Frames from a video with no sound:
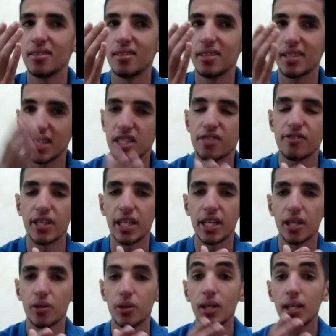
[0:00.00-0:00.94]
this
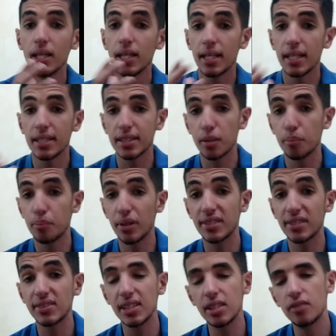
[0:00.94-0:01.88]
video, it's
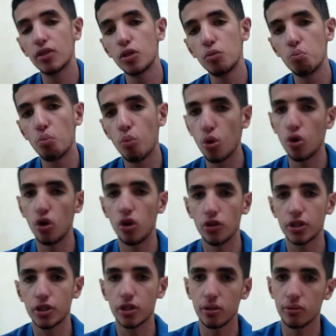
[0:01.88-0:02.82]
compressed even more
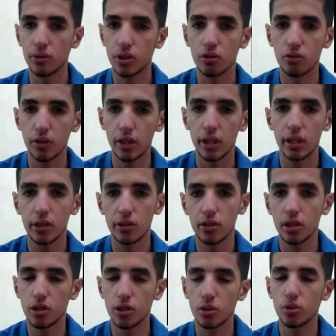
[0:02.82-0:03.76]
to your screen
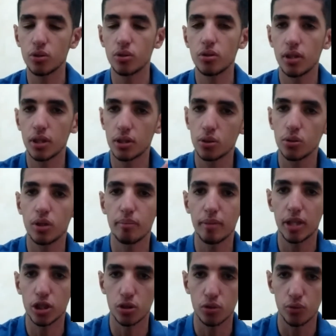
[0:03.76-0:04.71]
into a
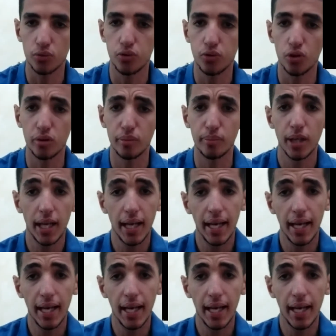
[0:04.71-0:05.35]
two-dimensional form.